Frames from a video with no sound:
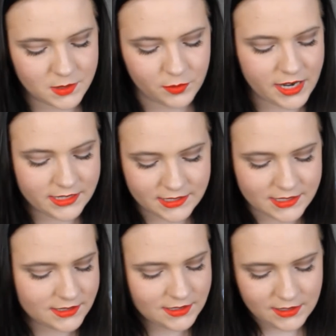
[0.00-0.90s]

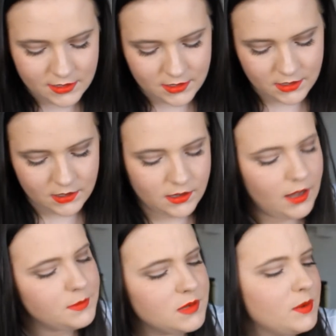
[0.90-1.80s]
surprised
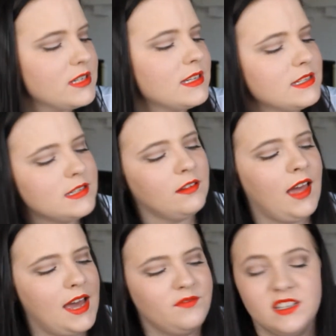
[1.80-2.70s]
I still
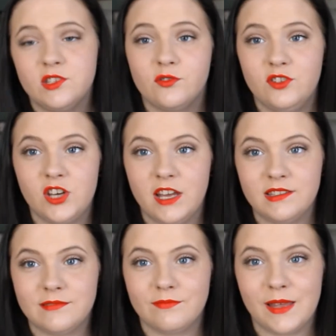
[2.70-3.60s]
have these 3
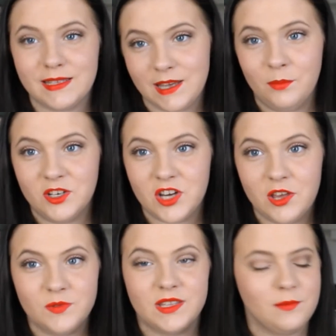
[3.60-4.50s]
shades. That's how much I
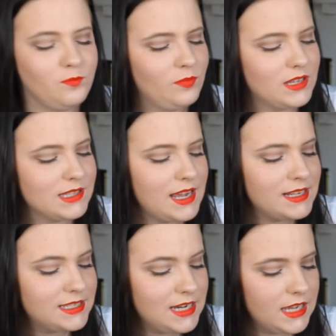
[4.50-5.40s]
use them, because
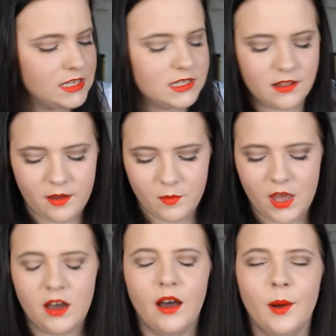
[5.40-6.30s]
I dig into them.
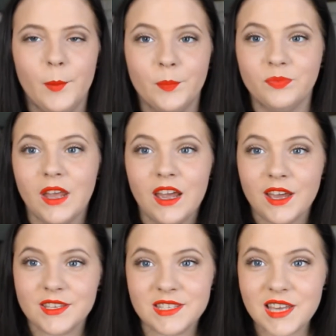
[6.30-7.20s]

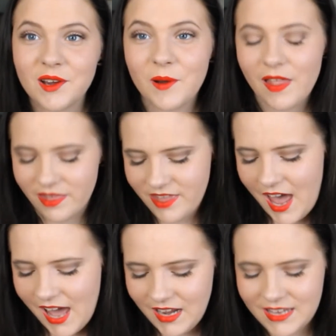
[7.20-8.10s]
So
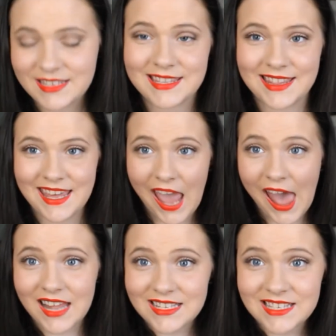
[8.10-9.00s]
that is the
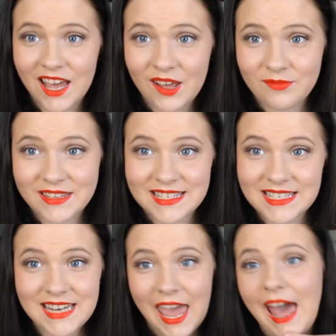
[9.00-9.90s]
end of
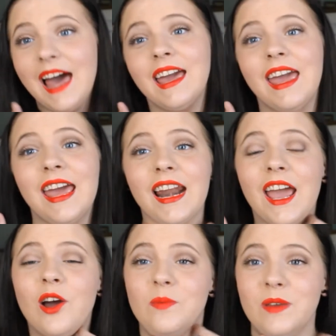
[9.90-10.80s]
this tag, and
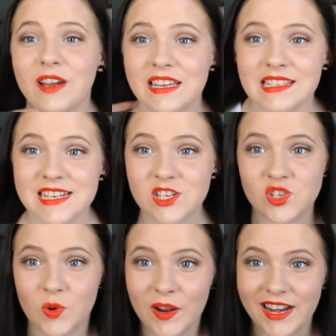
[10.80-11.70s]
I hope you guys
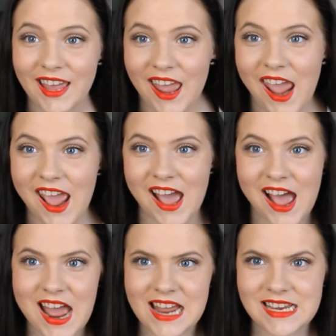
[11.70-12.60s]
enjoyed it.
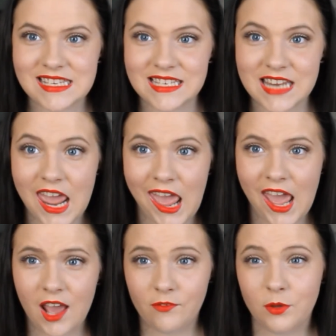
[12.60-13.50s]
And
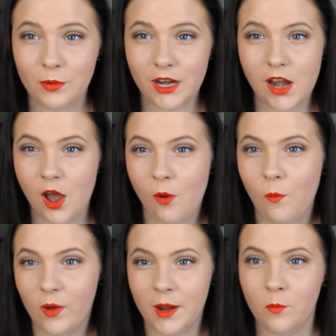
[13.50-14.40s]
if you want to
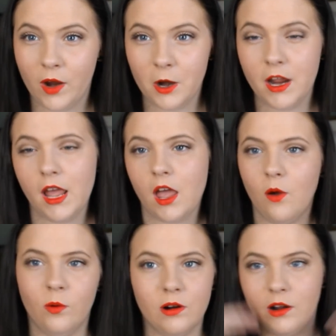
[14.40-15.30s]
know what I'm wearing
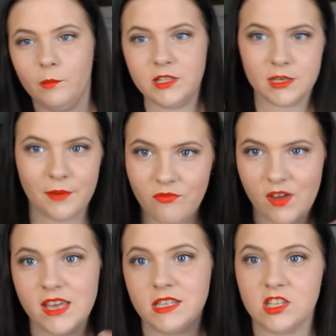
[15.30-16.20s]
or what's on my
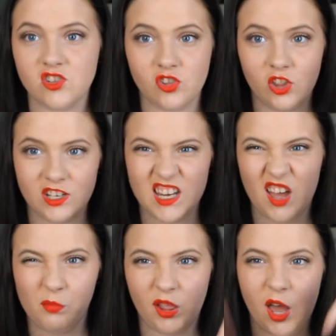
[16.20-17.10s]
face, look
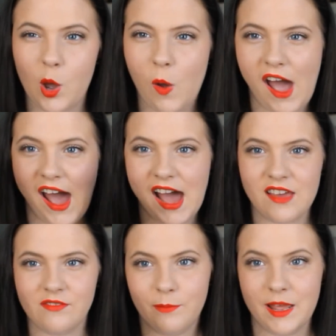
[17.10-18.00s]
down below.
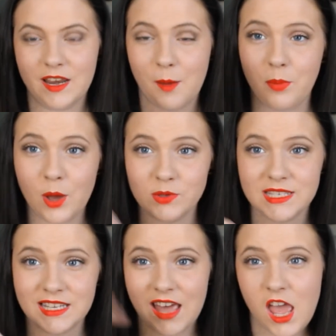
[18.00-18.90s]
I've been
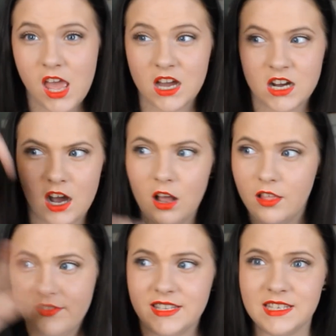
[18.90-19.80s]
posting
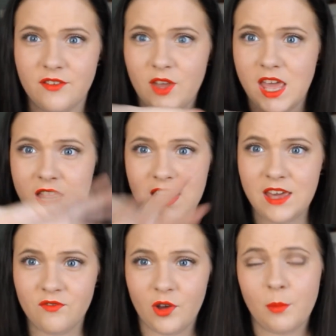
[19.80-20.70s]
all of that stuff in the
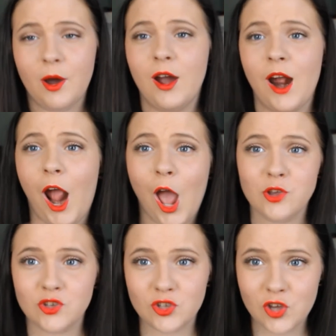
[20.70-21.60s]
info bar.
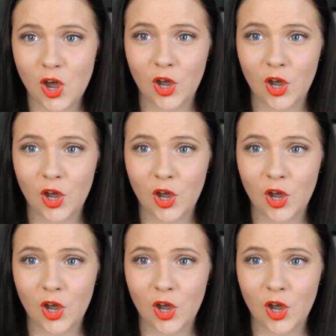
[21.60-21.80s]
So,